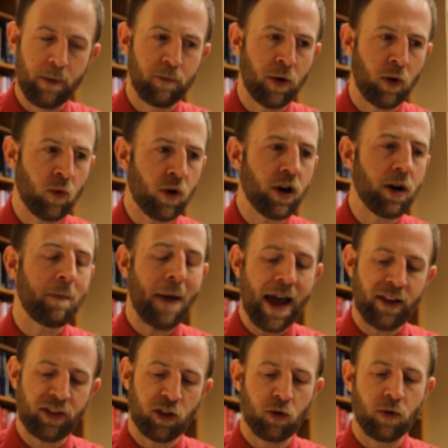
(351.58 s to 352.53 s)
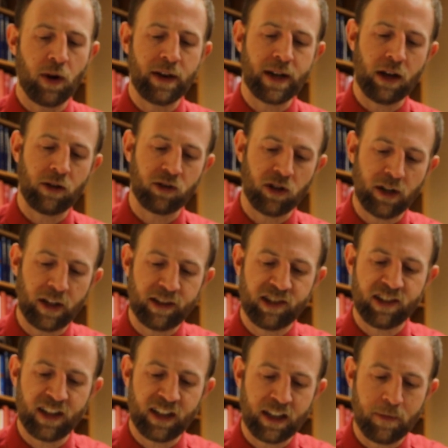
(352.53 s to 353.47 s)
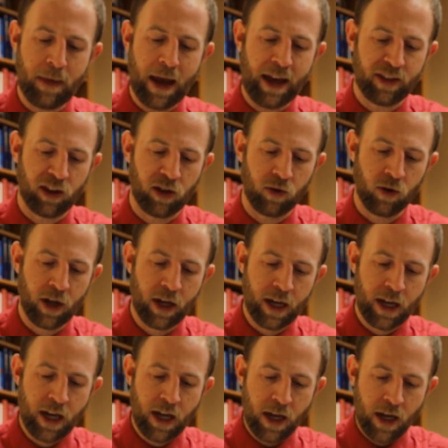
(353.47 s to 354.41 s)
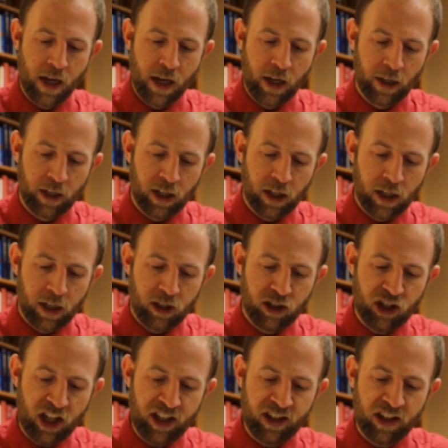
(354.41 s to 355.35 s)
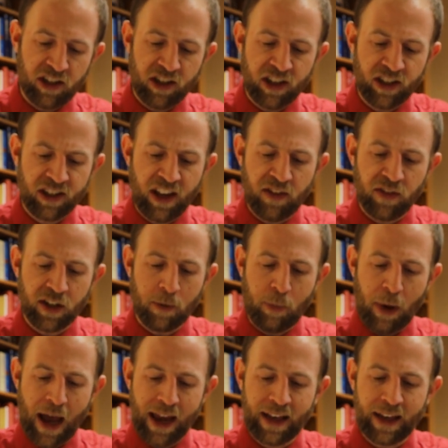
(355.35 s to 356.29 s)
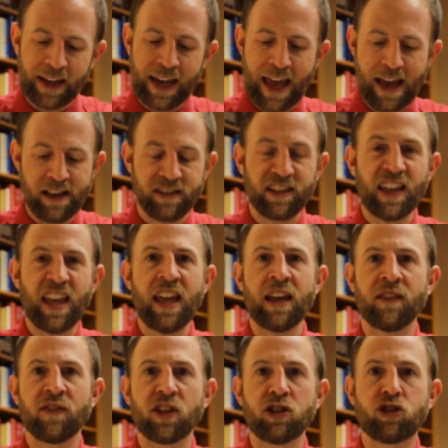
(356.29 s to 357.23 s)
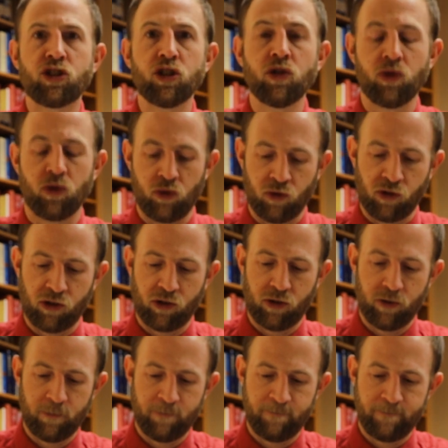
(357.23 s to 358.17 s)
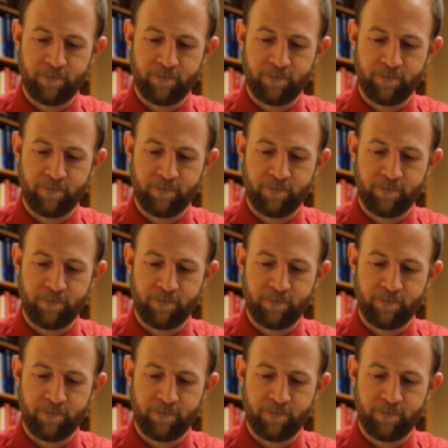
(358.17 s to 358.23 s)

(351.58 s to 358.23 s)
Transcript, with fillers: But we're in Matthew right now, so let's stick to Matthew. Jesus is given to Pilate as king of the Jews.